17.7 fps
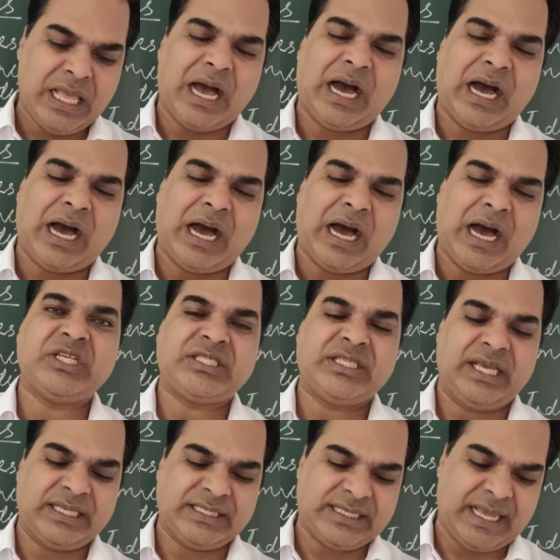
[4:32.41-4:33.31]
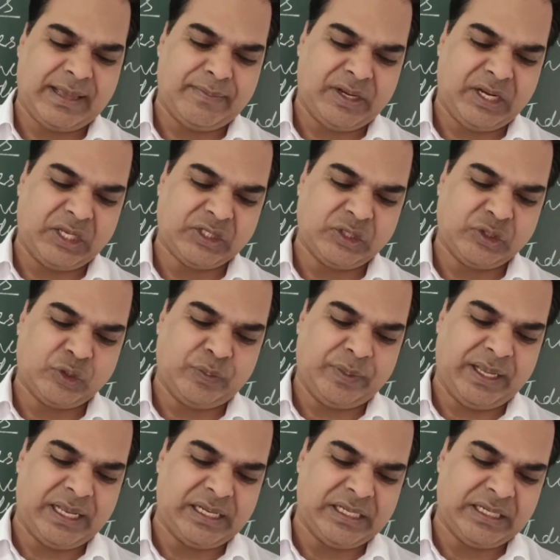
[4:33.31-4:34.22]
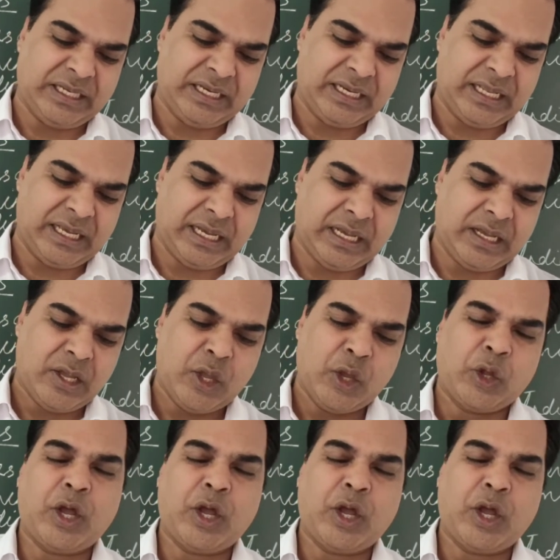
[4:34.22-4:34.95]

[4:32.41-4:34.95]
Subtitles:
ICSE examination to be held in India,